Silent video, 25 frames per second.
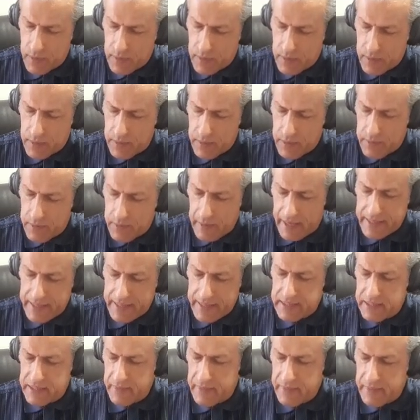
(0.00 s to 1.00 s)
mass
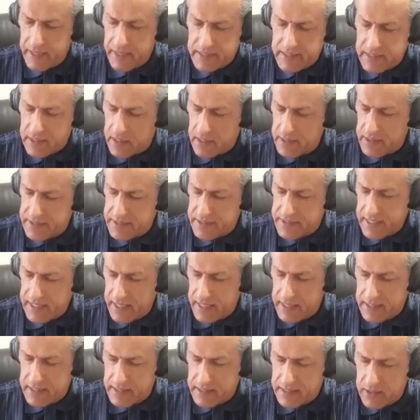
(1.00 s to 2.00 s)
remains constant,
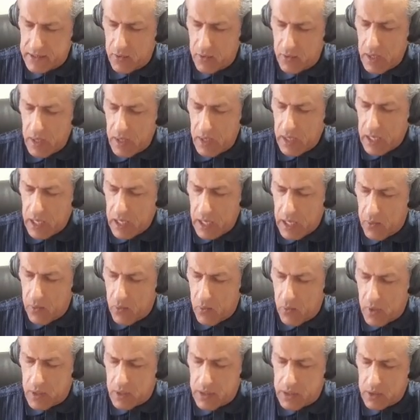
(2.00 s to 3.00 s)
so M1
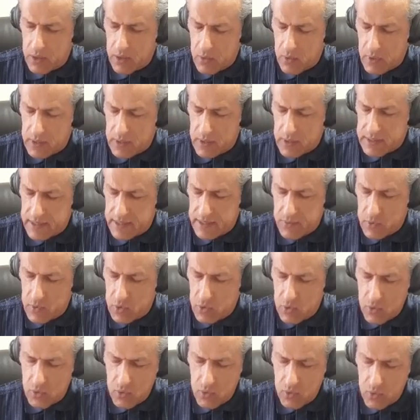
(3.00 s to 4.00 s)
equals M2.
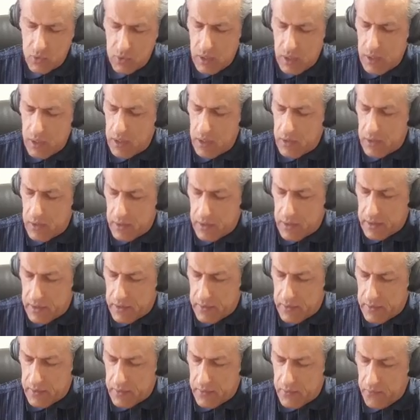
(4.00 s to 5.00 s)

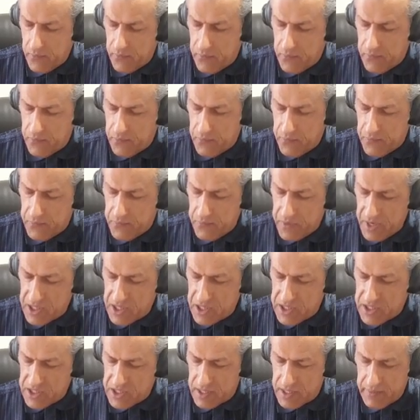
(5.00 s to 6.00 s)
Pressure
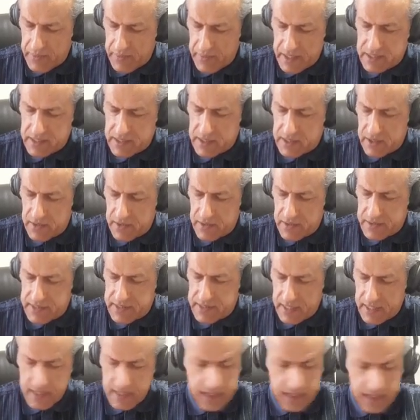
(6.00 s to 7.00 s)
remains constant.
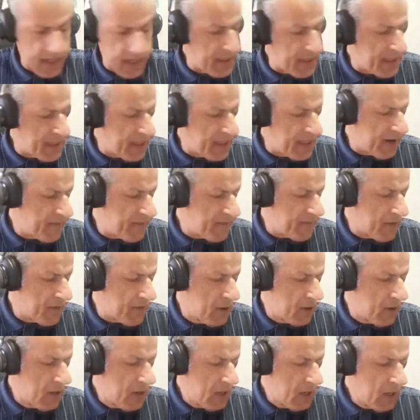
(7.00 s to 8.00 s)
And therefore,
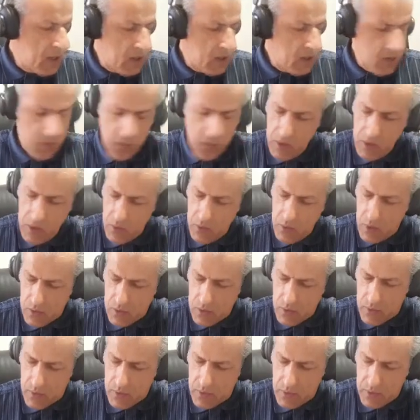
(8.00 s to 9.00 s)
V1 over
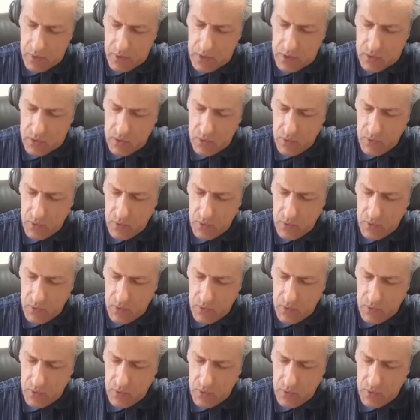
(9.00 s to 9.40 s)
V2